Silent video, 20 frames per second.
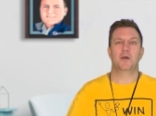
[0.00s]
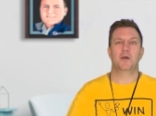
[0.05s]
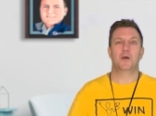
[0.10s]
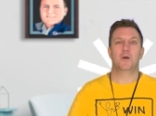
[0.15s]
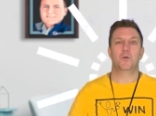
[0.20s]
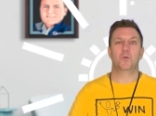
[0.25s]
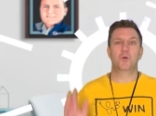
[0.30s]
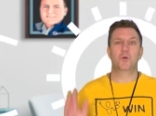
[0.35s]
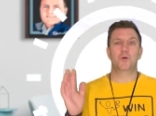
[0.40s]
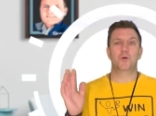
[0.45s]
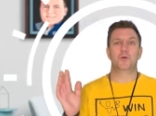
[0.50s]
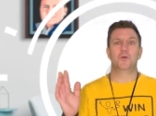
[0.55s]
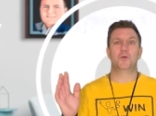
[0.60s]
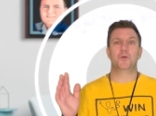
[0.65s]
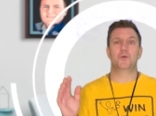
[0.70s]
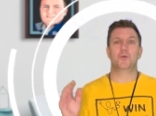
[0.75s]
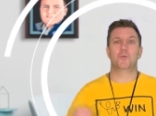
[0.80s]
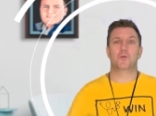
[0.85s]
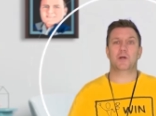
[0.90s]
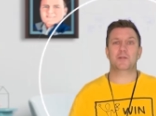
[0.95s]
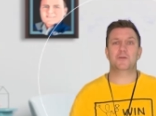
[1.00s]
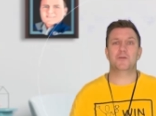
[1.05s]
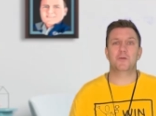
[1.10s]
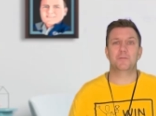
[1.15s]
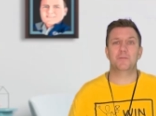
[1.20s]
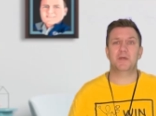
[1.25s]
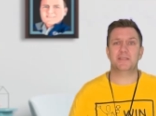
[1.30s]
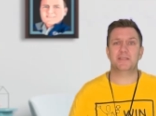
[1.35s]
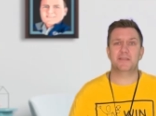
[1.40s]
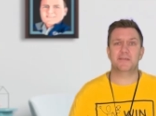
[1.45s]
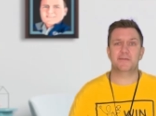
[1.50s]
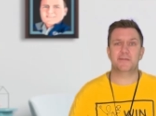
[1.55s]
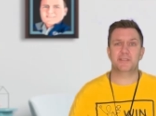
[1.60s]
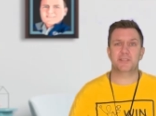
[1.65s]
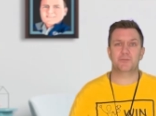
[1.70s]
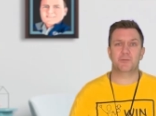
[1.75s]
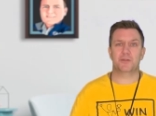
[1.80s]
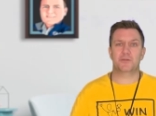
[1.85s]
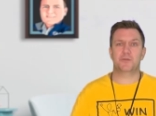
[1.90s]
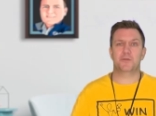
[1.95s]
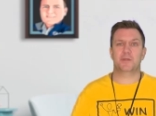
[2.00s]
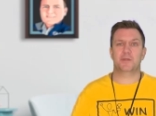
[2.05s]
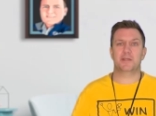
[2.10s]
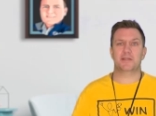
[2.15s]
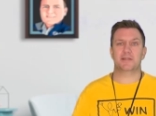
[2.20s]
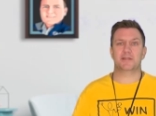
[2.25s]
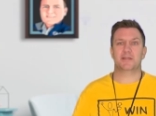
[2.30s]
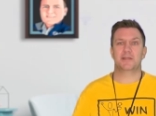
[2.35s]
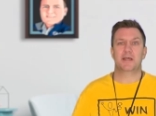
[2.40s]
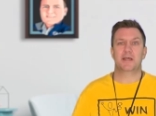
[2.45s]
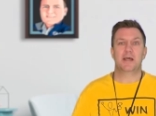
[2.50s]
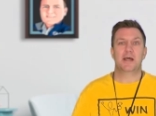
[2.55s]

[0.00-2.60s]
Woohoo! What you measure is what you get.